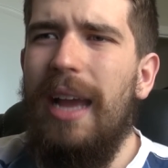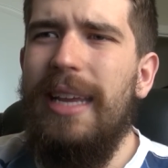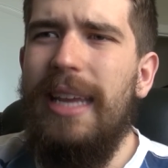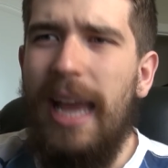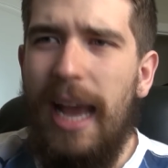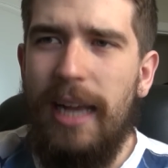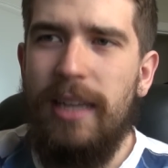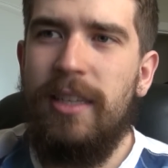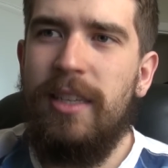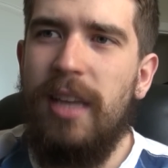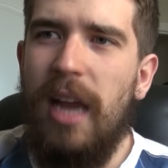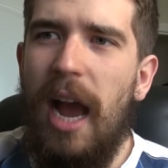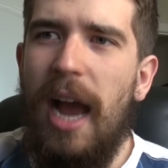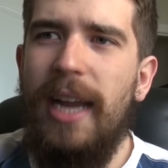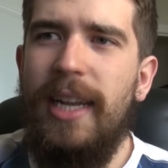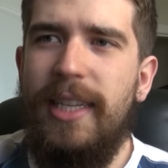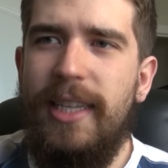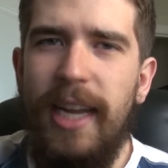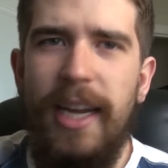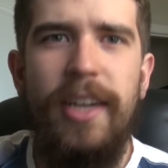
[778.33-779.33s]
yes, I
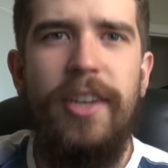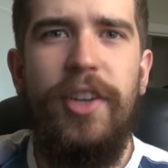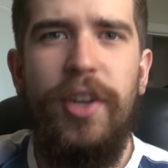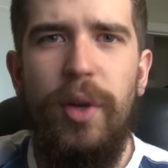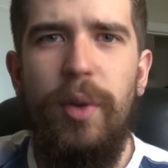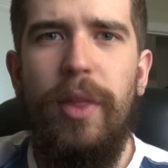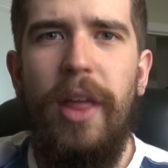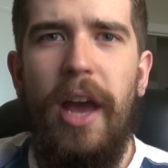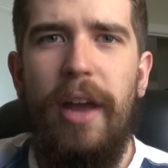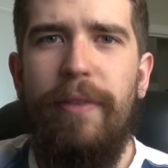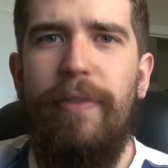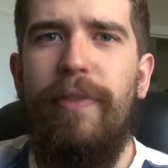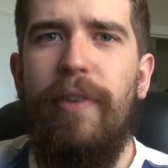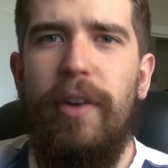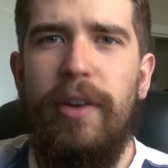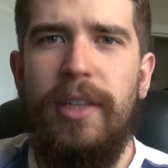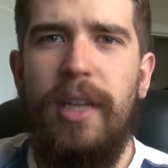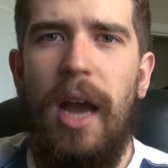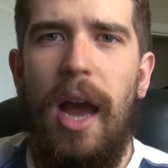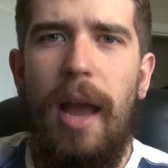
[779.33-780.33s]
did do that for
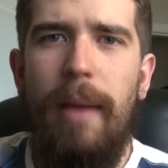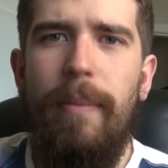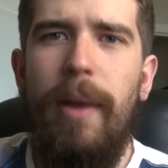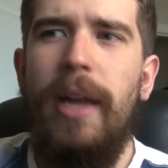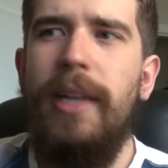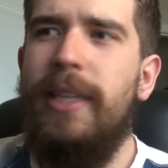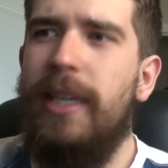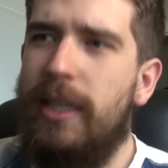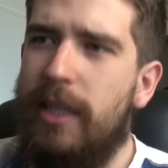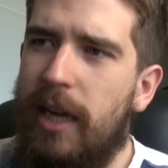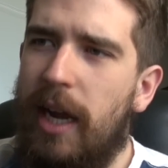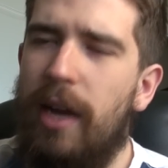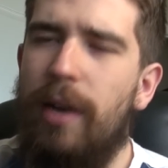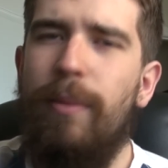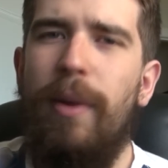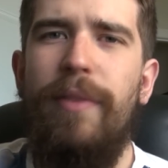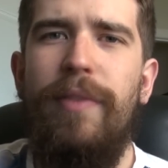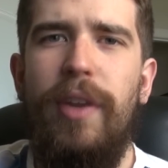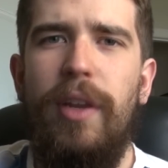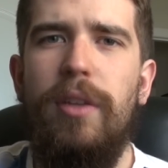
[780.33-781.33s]
a time. I did title
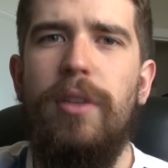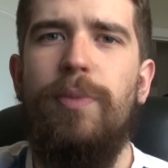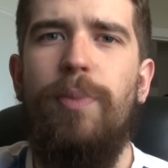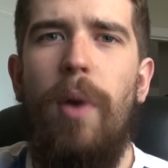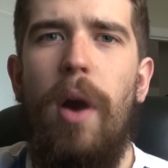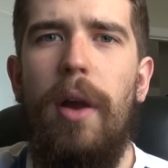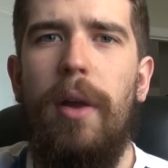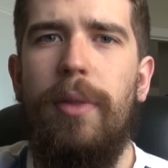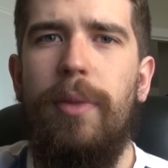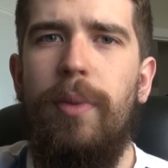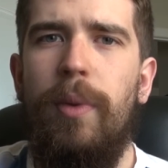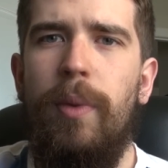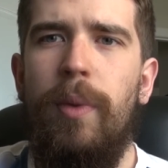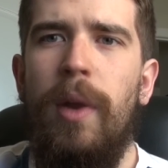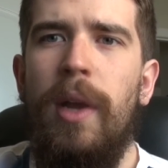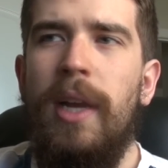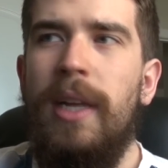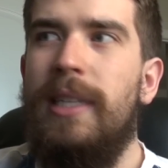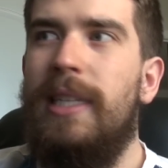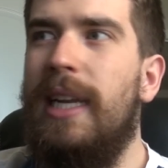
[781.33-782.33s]
my videos walkthrough.
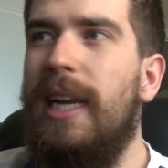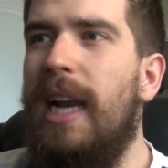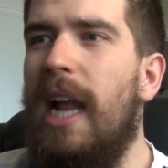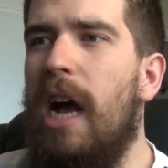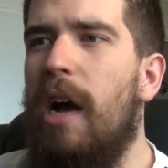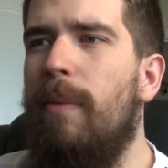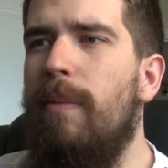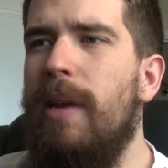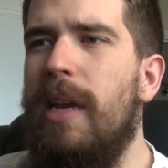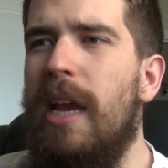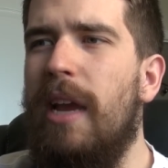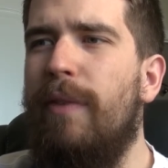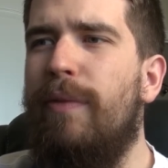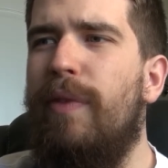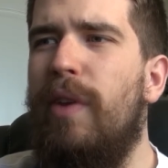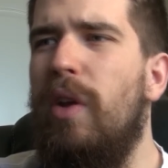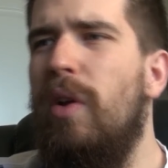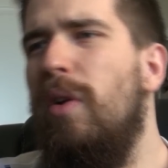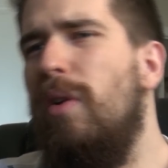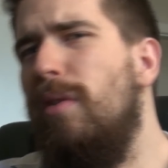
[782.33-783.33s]
Did it help me get
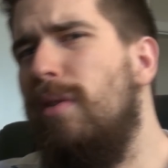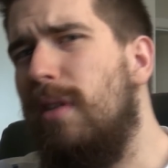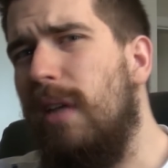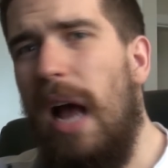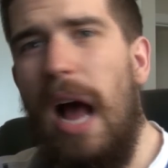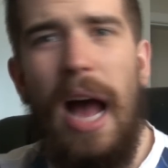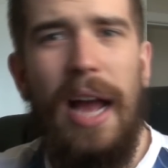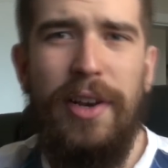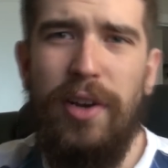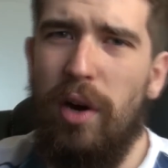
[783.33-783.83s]
views? I